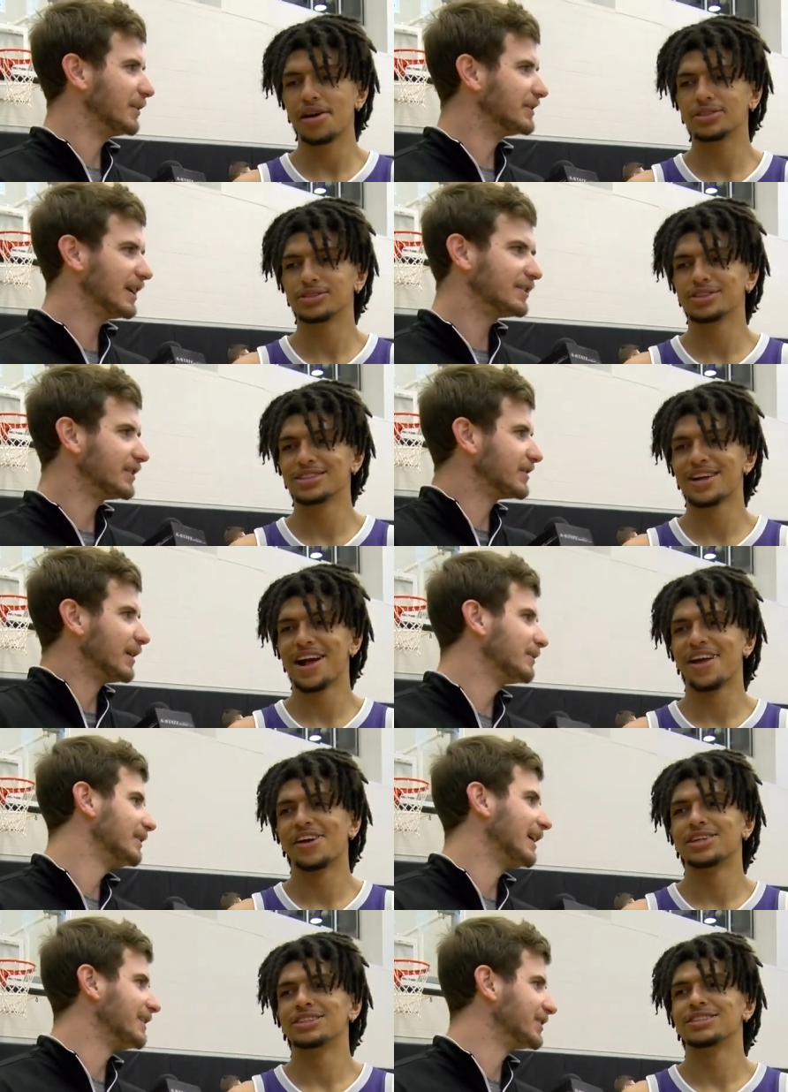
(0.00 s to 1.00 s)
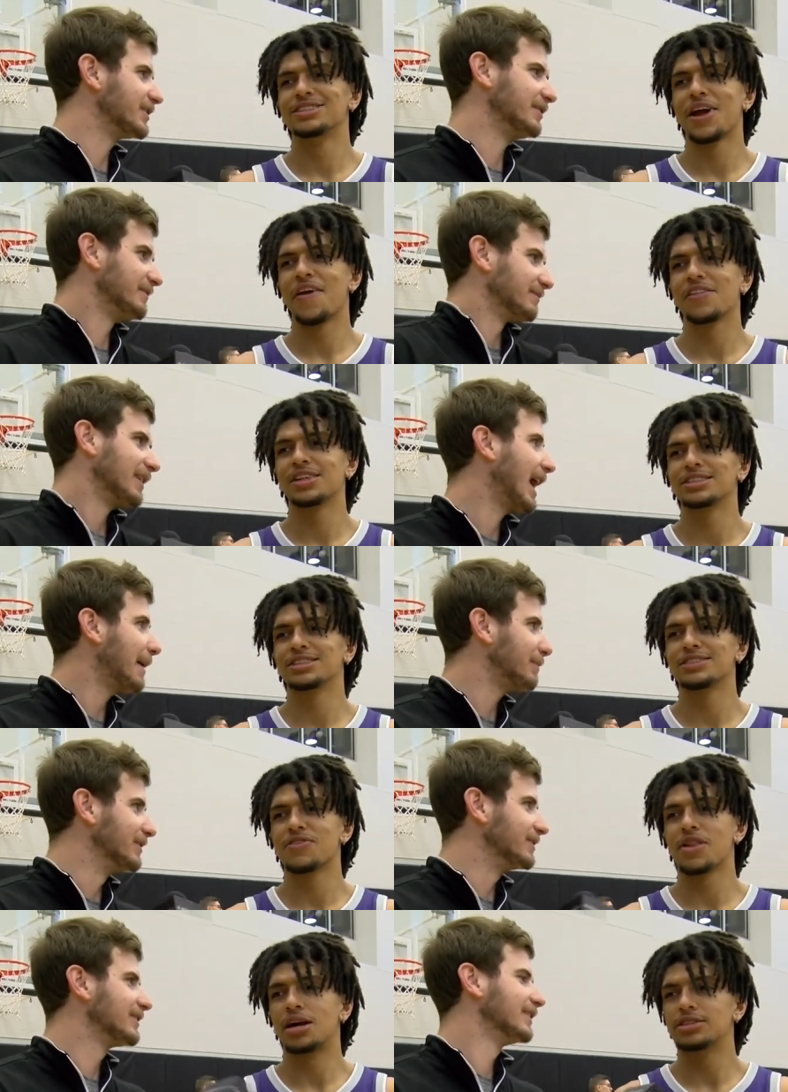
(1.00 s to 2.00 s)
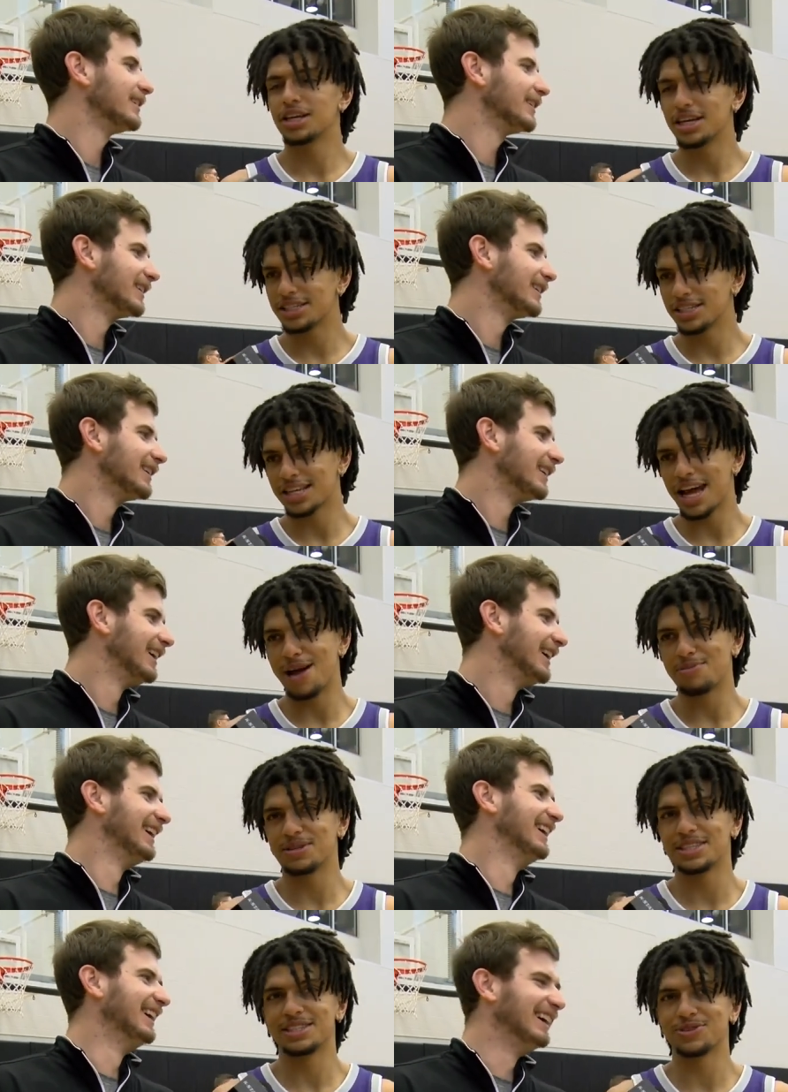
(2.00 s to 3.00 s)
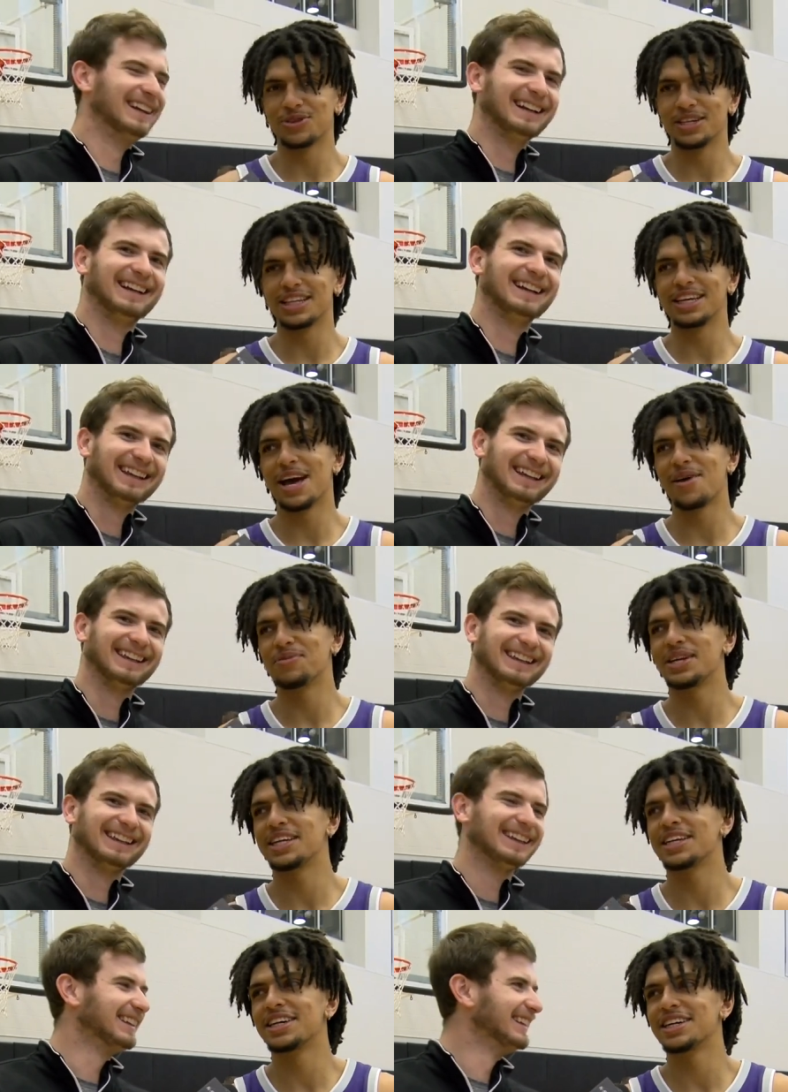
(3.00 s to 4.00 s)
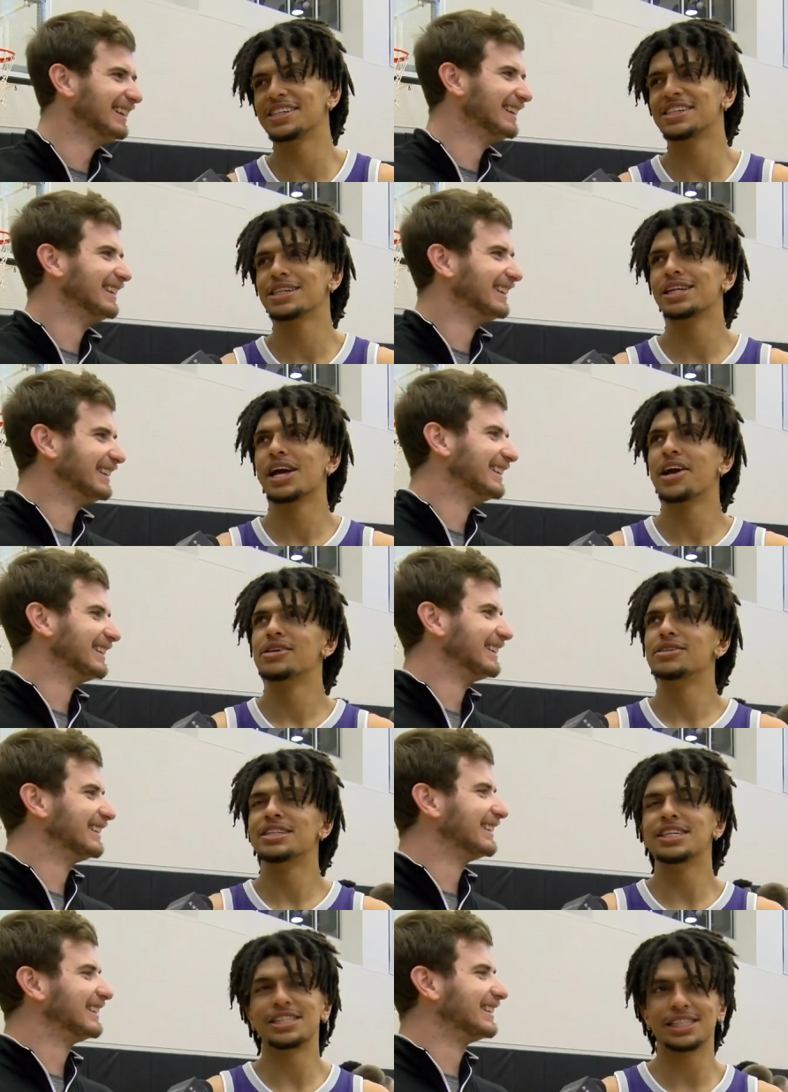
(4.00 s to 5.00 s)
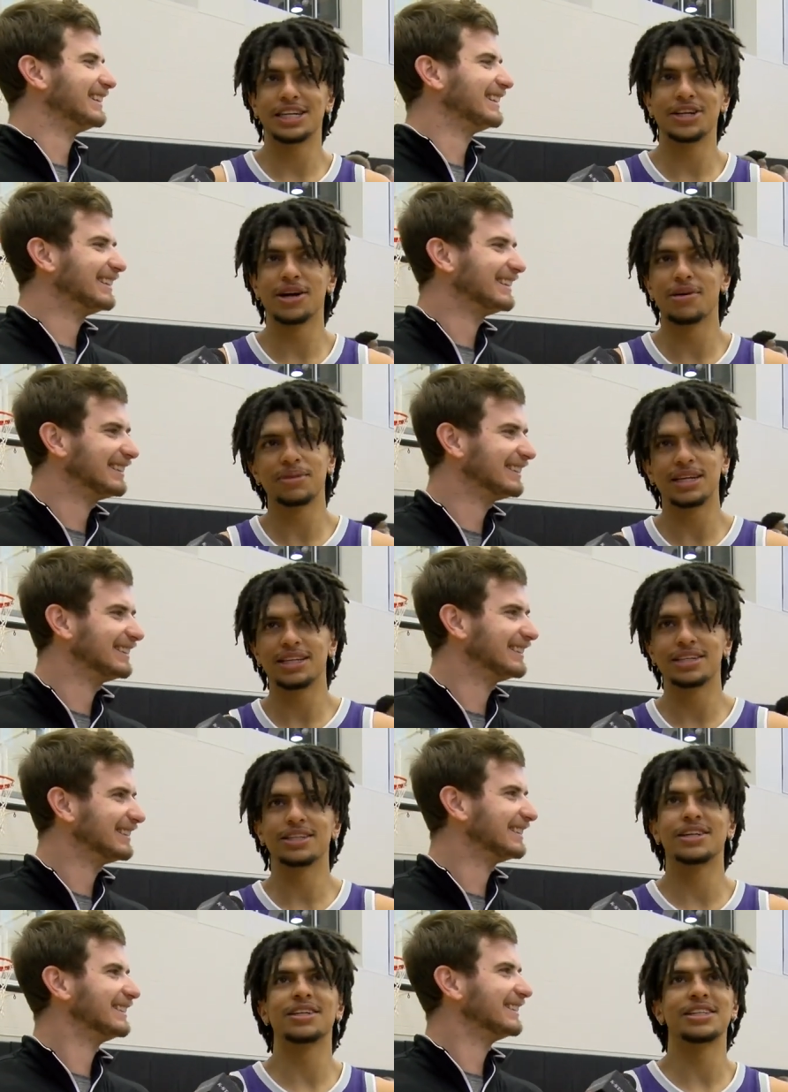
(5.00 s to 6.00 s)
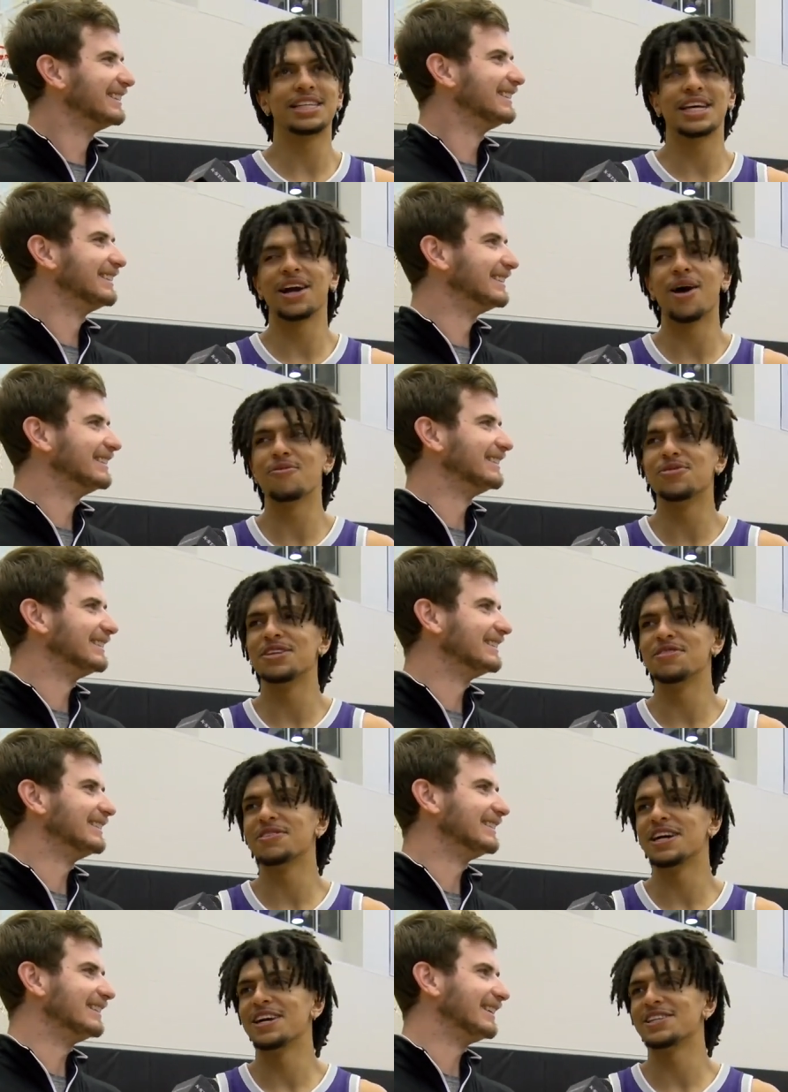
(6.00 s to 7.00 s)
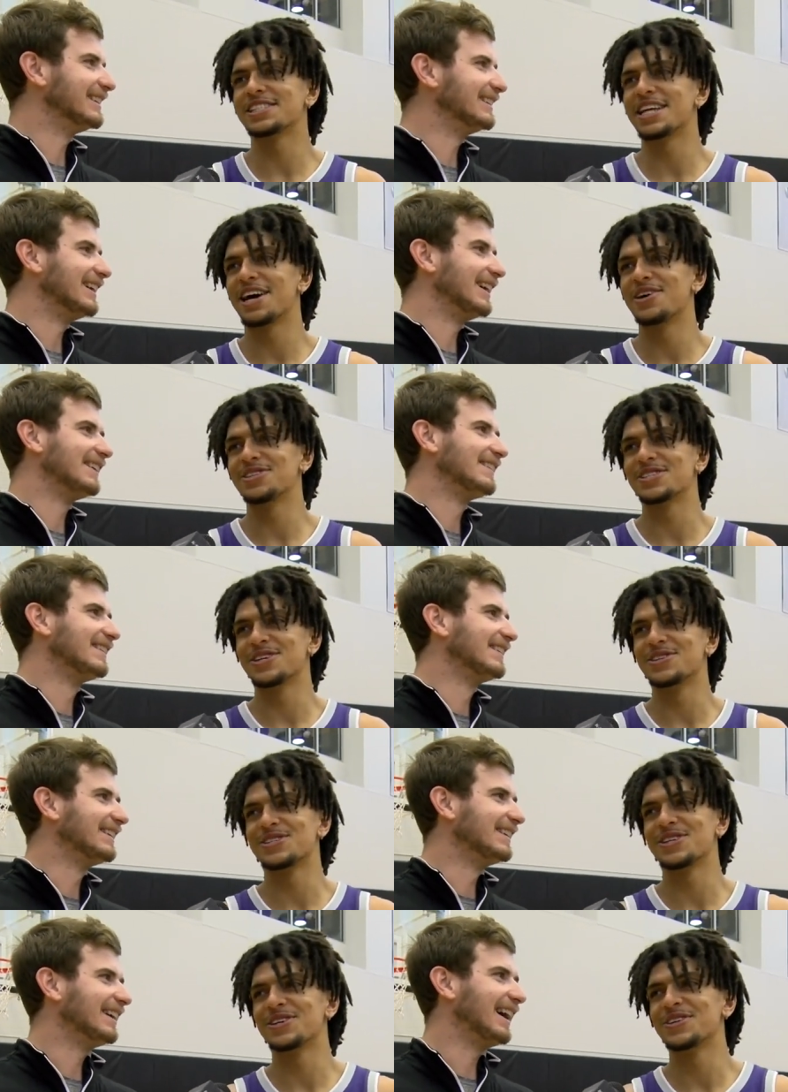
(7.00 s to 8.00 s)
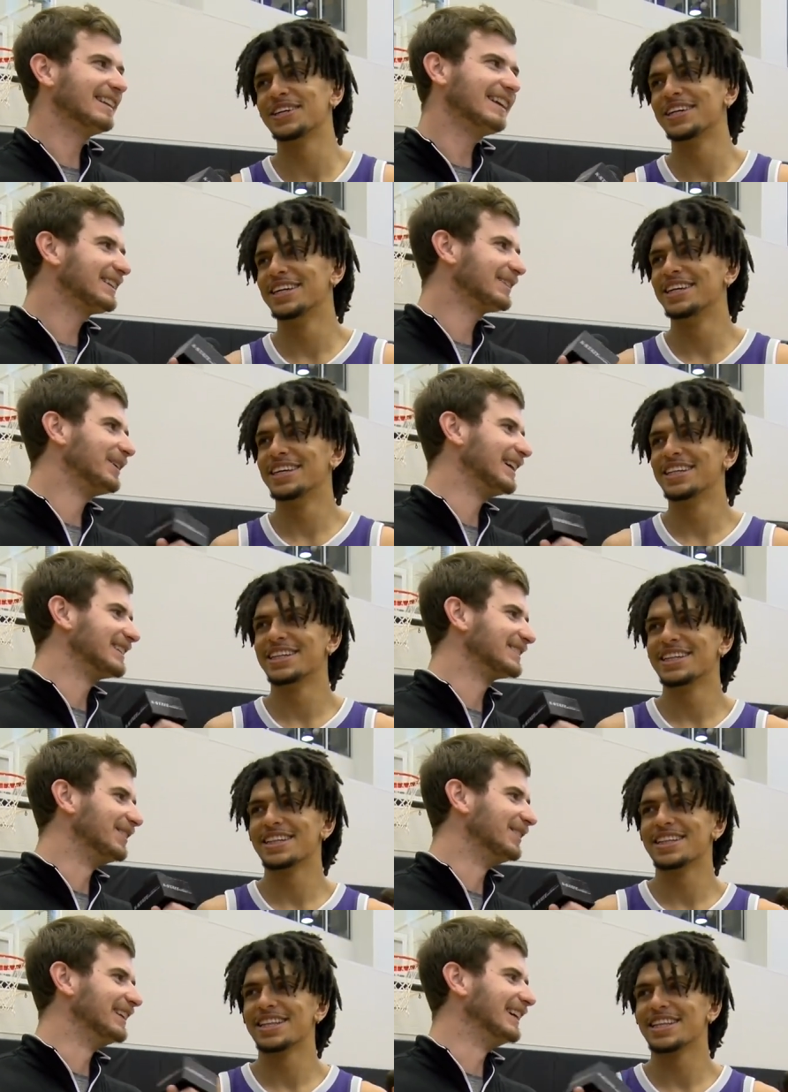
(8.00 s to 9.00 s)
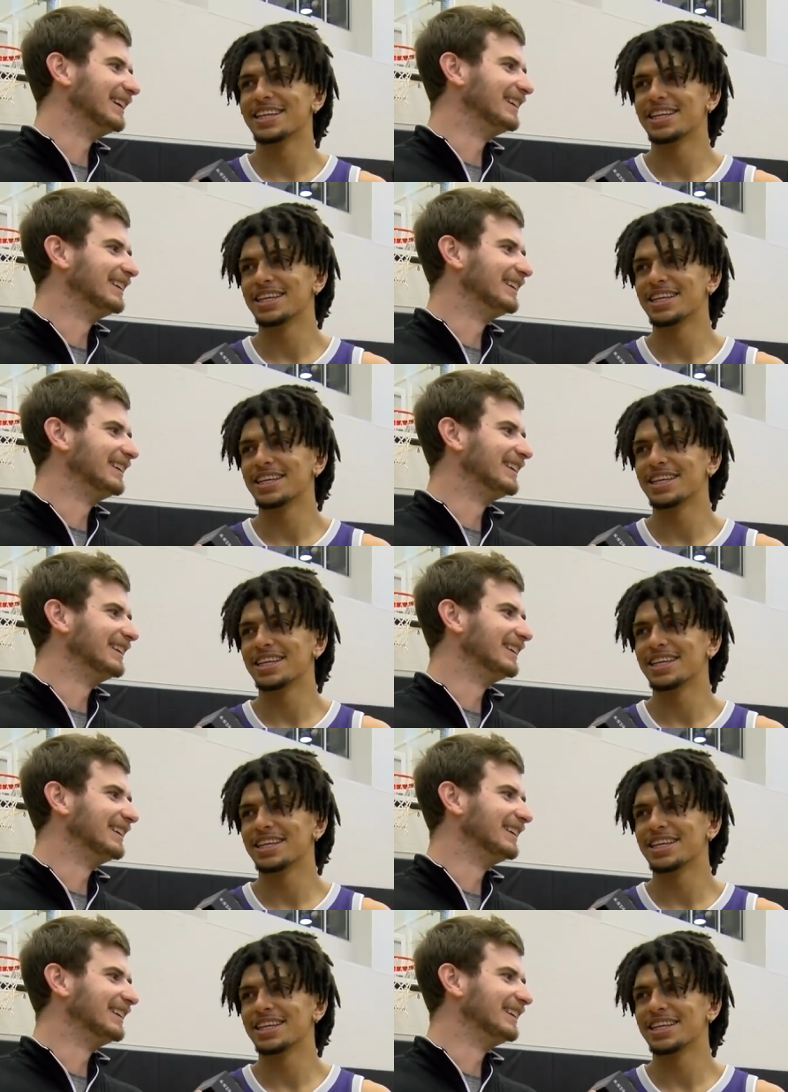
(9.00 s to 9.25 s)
Speaker 1: is that just something that just happens? It just happens, really. I mean, uh, this year, I mean, you're gonna see a couple different hairstyles though. So I like the way it's going up.